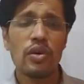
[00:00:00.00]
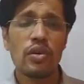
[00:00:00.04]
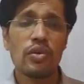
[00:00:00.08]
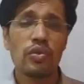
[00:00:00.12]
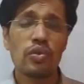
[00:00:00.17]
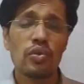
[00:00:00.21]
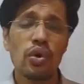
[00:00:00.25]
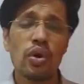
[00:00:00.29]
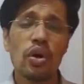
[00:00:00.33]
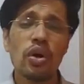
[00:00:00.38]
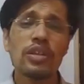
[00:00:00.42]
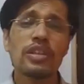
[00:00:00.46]

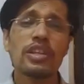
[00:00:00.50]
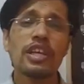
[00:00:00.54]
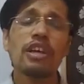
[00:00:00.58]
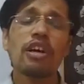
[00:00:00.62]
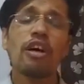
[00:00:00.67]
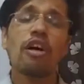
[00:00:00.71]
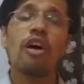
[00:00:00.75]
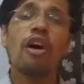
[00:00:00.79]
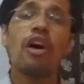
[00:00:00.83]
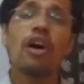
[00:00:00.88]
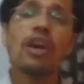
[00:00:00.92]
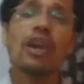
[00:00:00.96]
Though they
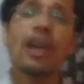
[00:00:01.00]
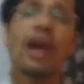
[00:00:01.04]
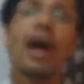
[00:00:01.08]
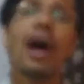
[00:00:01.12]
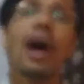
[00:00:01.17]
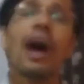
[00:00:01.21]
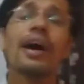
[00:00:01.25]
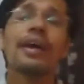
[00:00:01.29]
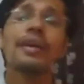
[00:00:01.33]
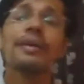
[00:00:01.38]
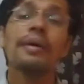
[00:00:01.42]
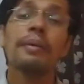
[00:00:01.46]
all
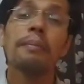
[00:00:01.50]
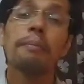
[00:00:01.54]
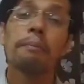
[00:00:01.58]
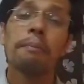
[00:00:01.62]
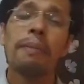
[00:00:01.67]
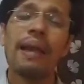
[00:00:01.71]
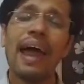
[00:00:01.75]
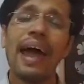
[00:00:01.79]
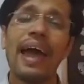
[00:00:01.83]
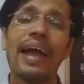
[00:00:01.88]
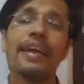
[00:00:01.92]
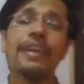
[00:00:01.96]
are
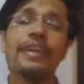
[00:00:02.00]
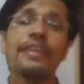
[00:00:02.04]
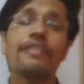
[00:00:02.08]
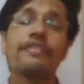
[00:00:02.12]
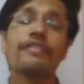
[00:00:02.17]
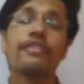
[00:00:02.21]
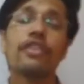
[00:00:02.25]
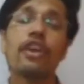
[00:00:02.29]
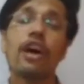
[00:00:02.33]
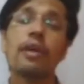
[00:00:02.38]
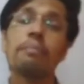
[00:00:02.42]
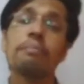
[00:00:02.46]
blind
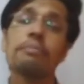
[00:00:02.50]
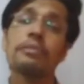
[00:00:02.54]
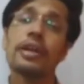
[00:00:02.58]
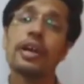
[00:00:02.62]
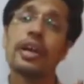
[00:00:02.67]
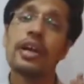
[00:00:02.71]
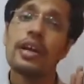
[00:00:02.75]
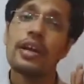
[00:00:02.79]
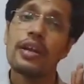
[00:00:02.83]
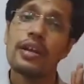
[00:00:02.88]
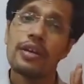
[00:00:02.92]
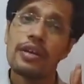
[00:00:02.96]
from
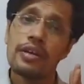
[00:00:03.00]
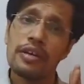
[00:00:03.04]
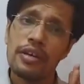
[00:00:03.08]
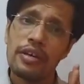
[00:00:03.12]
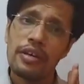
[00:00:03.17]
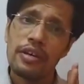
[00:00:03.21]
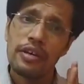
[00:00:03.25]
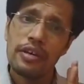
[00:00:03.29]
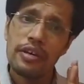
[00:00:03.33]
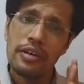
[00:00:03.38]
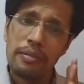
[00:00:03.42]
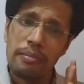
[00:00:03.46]
their
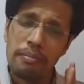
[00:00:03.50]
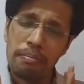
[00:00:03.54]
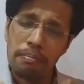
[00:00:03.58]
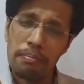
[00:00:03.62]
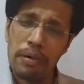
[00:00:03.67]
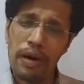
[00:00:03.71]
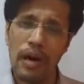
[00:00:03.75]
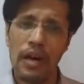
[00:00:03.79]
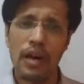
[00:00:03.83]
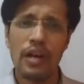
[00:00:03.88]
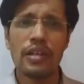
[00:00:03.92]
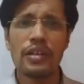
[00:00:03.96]

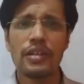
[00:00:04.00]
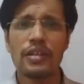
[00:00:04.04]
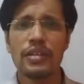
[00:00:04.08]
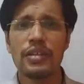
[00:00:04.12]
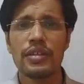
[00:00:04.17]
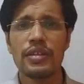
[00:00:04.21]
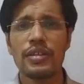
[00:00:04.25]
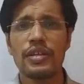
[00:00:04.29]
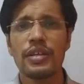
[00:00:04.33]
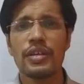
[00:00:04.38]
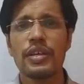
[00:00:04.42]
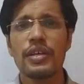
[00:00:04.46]

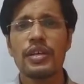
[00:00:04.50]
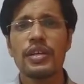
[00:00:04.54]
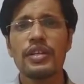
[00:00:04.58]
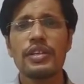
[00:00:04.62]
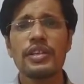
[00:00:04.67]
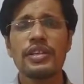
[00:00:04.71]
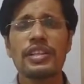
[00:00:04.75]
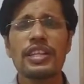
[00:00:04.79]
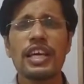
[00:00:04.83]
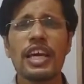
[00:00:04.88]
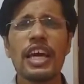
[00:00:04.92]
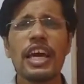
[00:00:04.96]
birth,
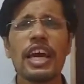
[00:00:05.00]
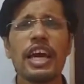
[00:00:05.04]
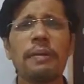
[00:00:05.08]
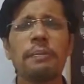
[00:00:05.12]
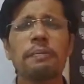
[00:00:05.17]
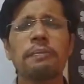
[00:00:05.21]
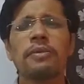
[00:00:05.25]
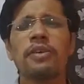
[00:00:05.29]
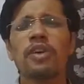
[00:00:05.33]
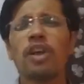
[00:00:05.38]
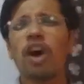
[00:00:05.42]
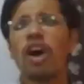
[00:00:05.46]
they
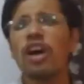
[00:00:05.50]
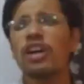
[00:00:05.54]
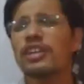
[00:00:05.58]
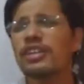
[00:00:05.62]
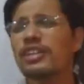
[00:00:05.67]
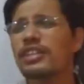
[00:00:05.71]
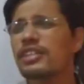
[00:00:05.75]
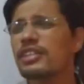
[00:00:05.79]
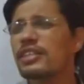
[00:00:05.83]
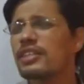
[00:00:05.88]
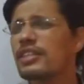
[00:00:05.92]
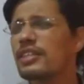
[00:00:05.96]
have
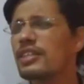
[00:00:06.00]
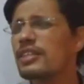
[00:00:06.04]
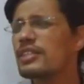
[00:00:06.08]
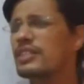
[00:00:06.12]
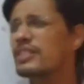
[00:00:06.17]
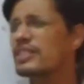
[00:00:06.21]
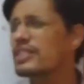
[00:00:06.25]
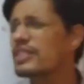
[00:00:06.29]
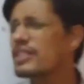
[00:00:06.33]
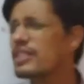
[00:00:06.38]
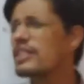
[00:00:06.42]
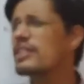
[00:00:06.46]
not
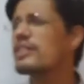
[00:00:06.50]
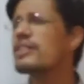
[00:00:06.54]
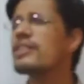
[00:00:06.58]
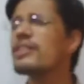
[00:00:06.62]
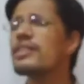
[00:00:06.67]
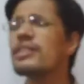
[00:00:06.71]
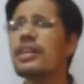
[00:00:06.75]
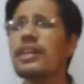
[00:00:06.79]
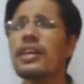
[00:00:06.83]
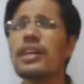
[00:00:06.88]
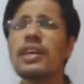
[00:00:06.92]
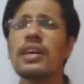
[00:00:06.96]
seen
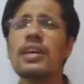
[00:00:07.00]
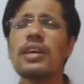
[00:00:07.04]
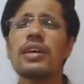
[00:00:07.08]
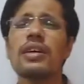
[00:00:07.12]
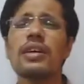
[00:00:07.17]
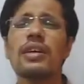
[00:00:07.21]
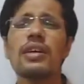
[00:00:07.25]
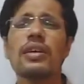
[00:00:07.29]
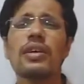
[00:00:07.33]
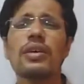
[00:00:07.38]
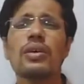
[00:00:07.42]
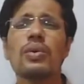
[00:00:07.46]
the
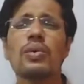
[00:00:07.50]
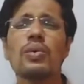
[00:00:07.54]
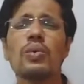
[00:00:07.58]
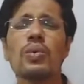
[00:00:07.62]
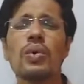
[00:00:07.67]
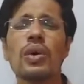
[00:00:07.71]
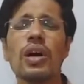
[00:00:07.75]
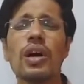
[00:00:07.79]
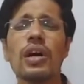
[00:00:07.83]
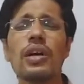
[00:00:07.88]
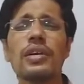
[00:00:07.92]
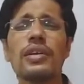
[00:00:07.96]

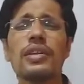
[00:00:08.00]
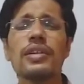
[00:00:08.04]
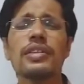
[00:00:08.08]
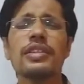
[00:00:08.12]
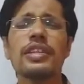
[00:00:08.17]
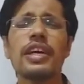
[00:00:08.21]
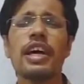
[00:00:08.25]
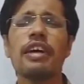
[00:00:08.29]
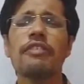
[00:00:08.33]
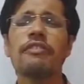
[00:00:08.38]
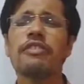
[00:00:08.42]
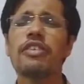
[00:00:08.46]
world,
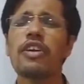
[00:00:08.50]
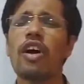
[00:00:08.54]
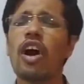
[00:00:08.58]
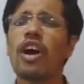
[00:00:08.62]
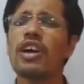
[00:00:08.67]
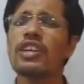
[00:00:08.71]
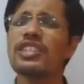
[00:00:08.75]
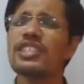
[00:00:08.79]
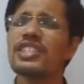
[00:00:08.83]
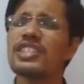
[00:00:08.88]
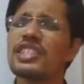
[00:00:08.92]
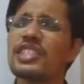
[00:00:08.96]
they have
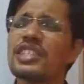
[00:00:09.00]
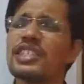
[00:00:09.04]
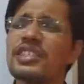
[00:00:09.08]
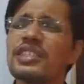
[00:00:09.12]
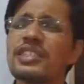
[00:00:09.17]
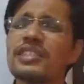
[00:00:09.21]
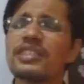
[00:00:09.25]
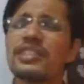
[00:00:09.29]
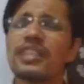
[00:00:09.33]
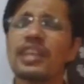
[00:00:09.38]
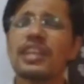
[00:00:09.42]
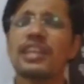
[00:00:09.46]
not
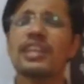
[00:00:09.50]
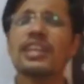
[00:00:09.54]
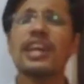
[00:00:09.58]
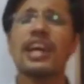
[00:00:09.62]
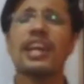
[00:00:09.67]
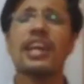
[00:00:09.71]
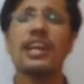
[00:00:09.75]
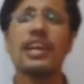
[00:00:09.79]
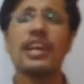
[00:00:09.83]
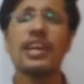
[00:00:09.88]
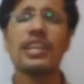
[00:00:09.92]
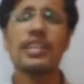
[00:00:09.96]
seen the
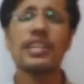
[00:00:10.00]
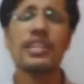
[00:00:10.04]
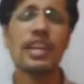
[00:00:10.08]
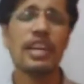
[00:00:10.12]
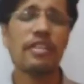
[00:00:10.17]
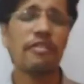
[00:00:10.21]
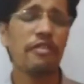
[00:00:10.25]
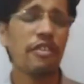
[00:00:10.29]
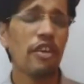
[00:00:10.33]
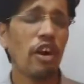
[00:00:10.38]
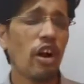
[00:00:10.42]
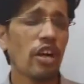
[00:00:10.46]
color, they
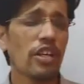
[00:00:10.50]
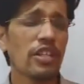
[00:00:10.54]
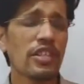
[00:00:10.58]
have not